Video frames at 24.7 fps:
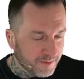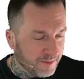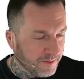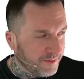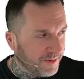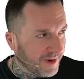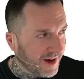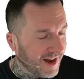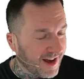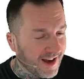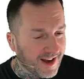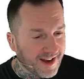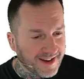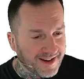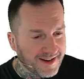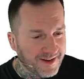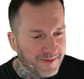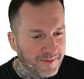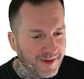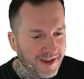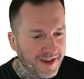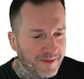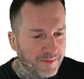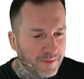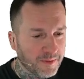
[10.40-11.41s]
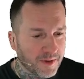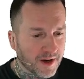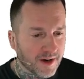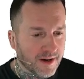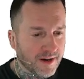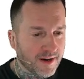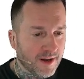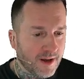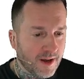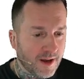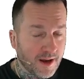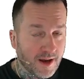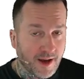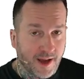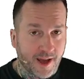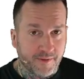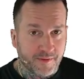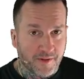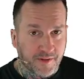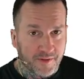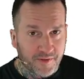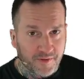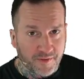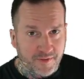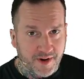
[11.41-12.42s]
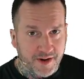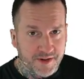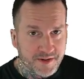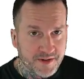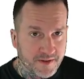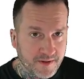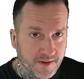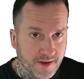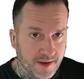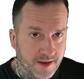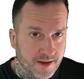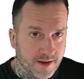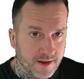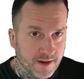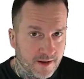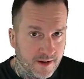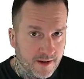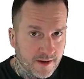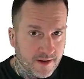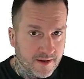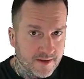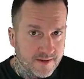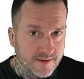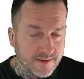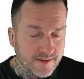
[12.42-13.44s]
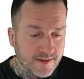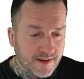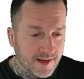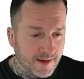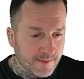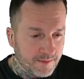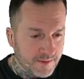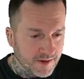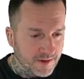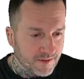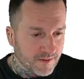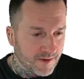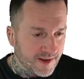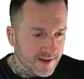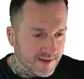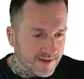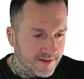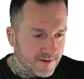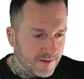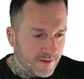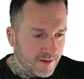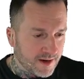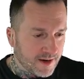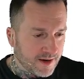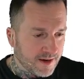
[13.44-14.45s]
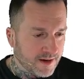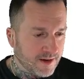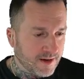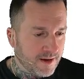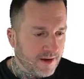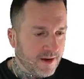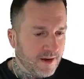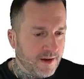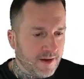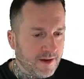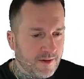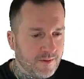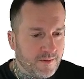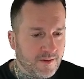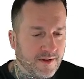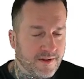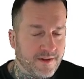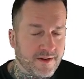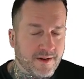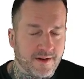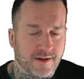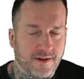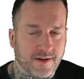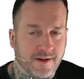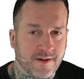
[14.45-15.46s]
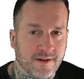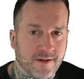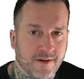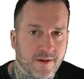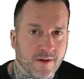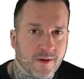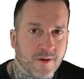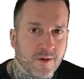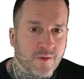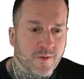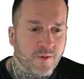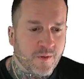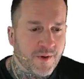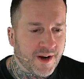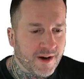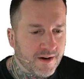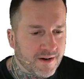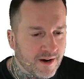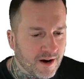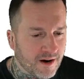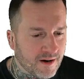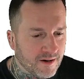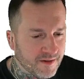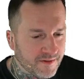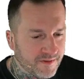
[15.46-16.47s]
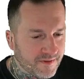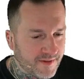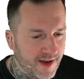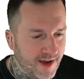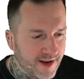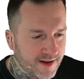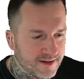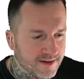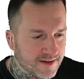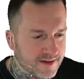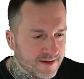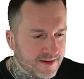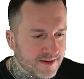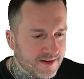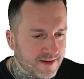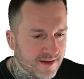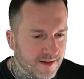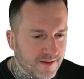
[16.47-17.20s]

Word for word: behind me, but I have a freshly steamed green screen with uh, no weird artifacts,